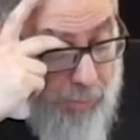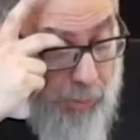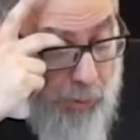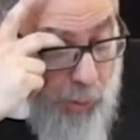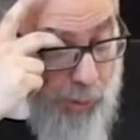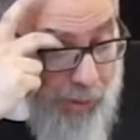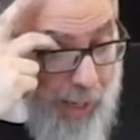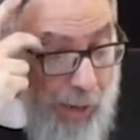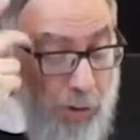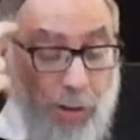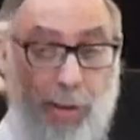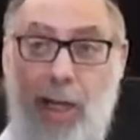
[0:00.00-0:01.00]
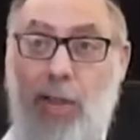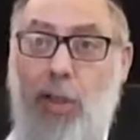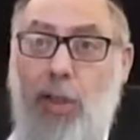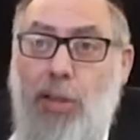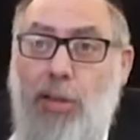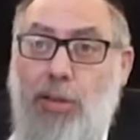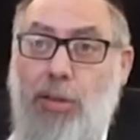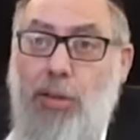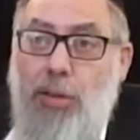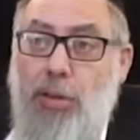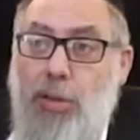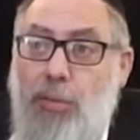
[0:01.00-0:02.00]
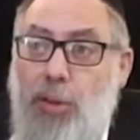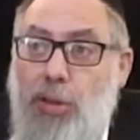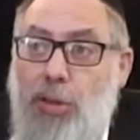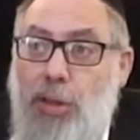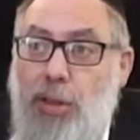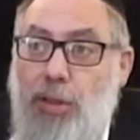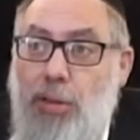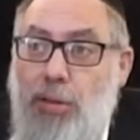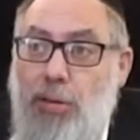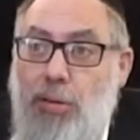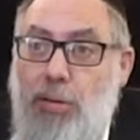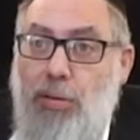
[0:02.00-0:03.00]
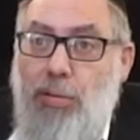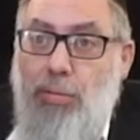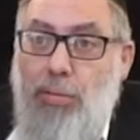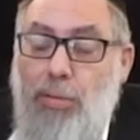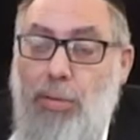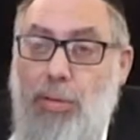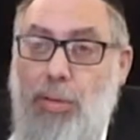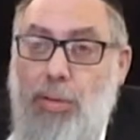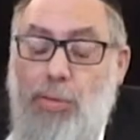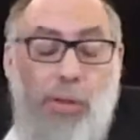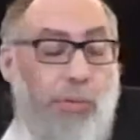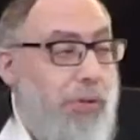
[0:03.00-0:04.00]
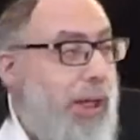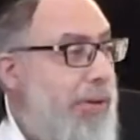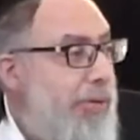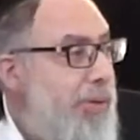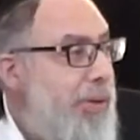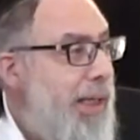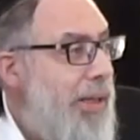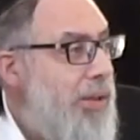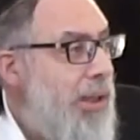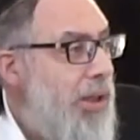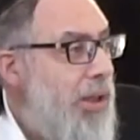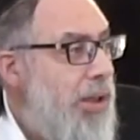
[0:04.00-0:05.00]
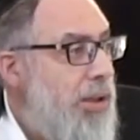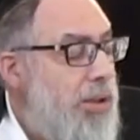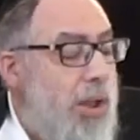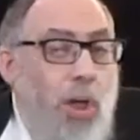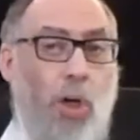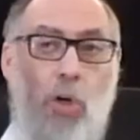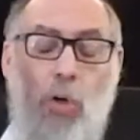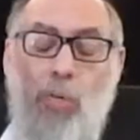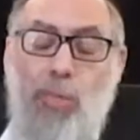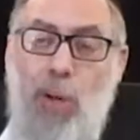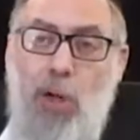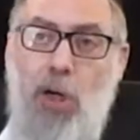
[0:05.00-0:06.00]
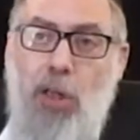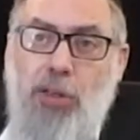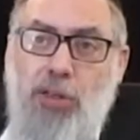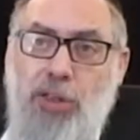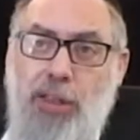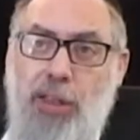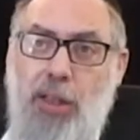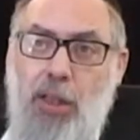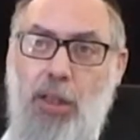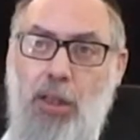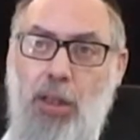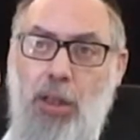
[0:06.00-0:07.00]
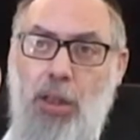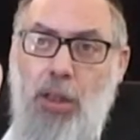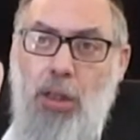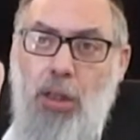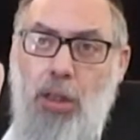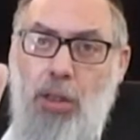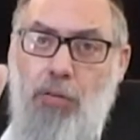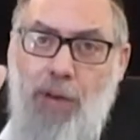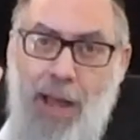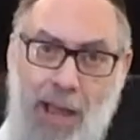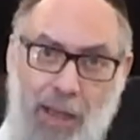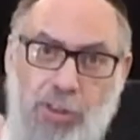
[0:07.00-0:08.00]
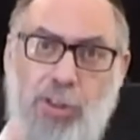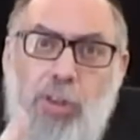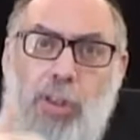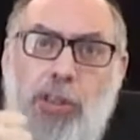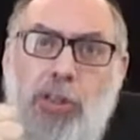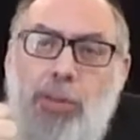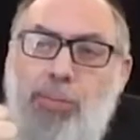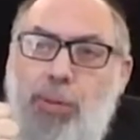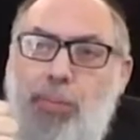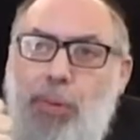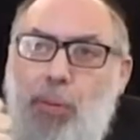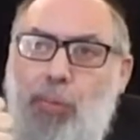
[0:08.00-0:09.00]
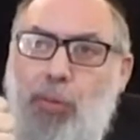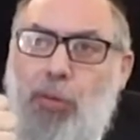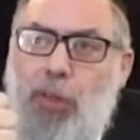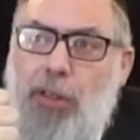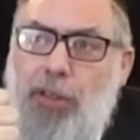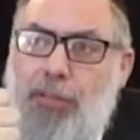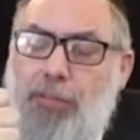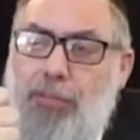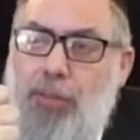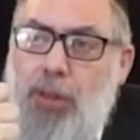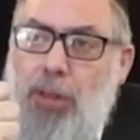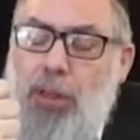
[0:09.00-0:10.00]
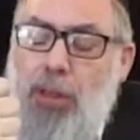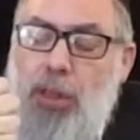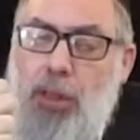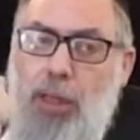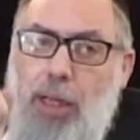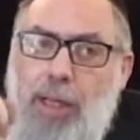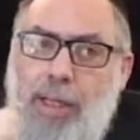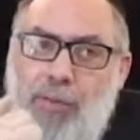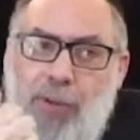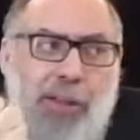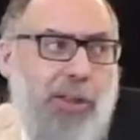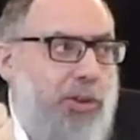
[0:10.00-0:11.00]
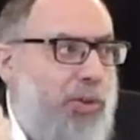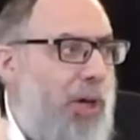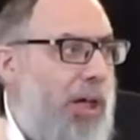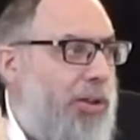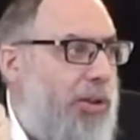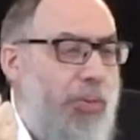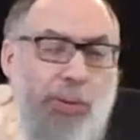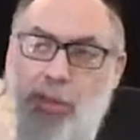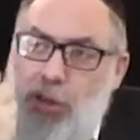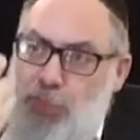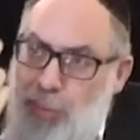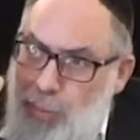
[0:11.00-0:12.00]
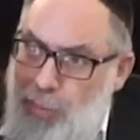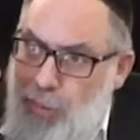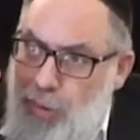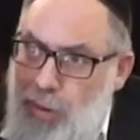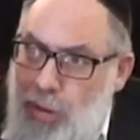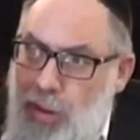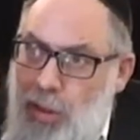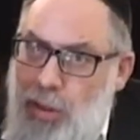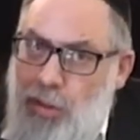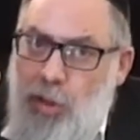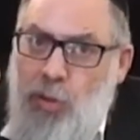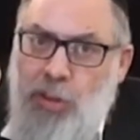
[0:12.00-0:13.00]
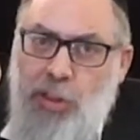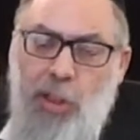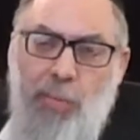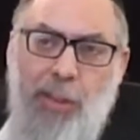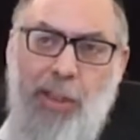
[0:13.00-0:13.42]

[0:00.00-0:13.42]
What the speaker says: 3,000 halachas, the Gemara says. They forgot 3,000 halachas. Uba asniel the hechserois of the pilpula. And he reconstructed with his pilpul. So Asniel ben